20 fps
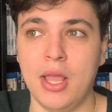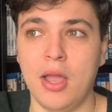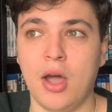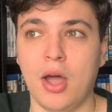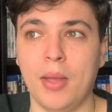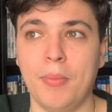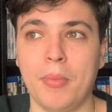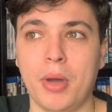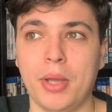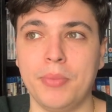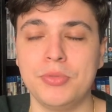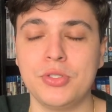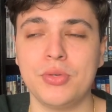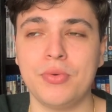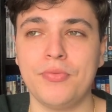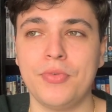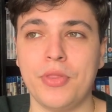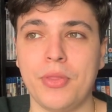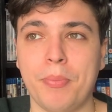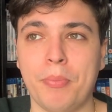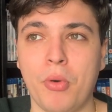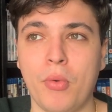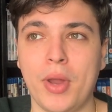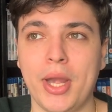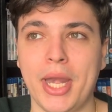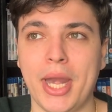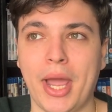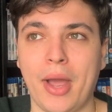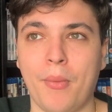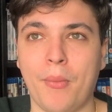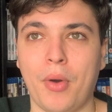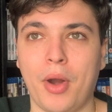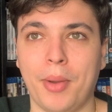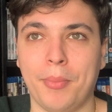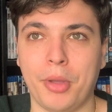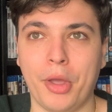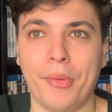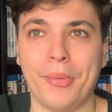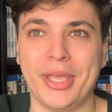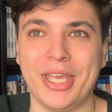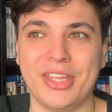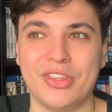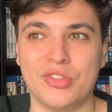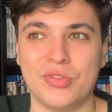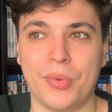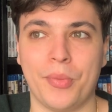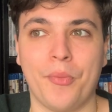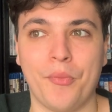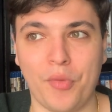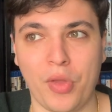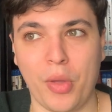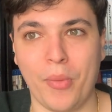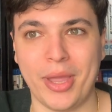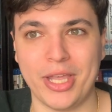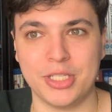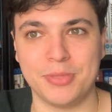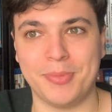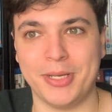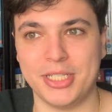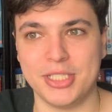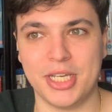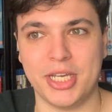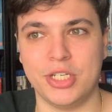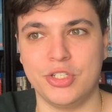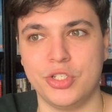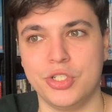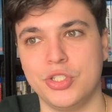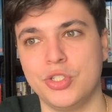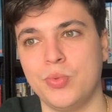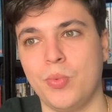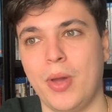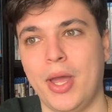I'm sort of at the point now where I'm going into it with low expectations,